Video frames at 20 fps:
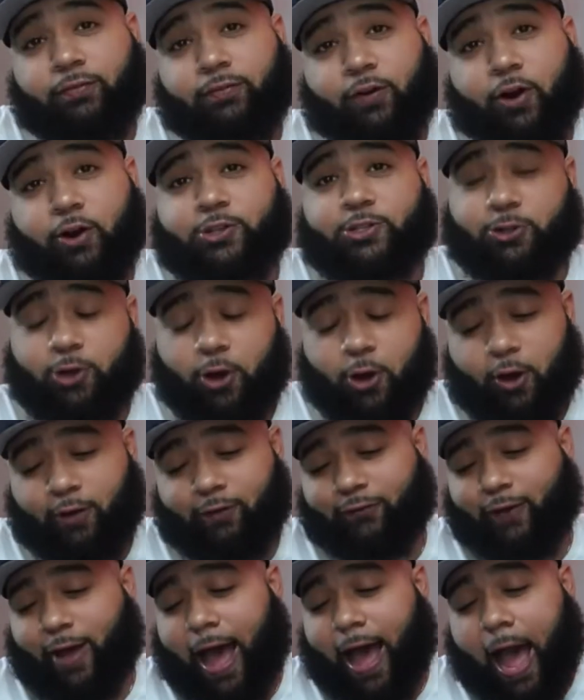First
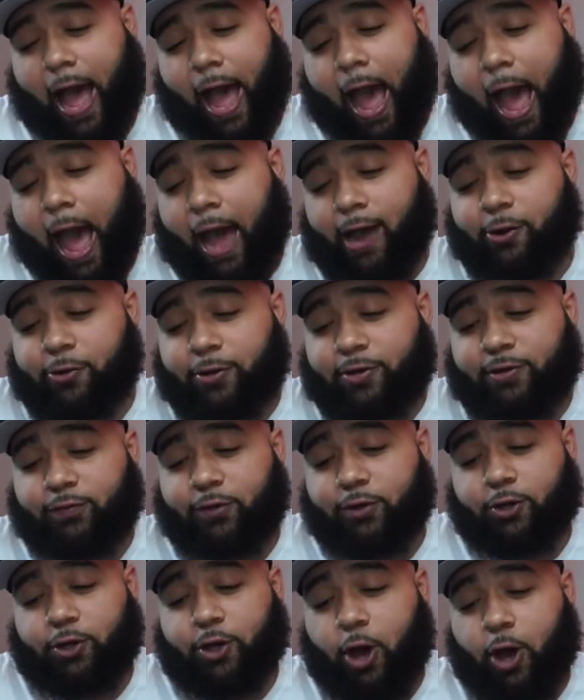off, I don't
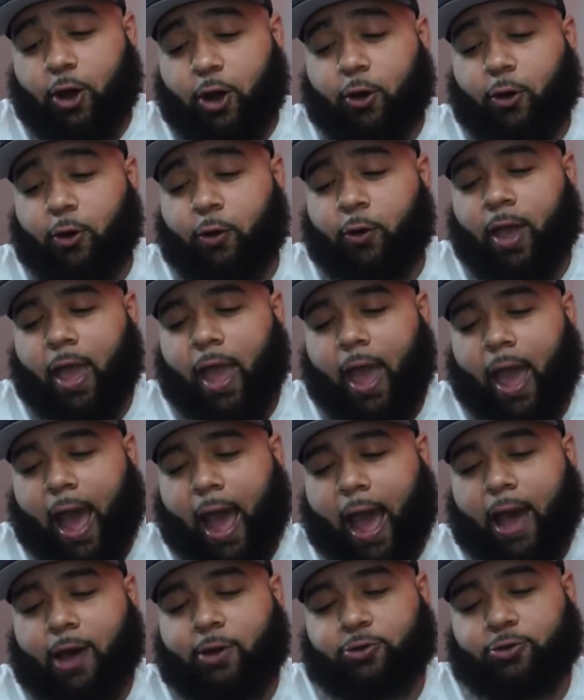even know
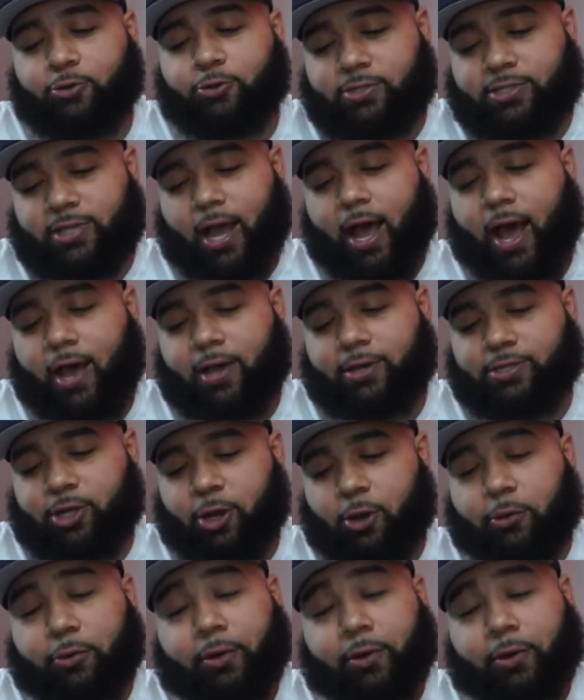how you tied your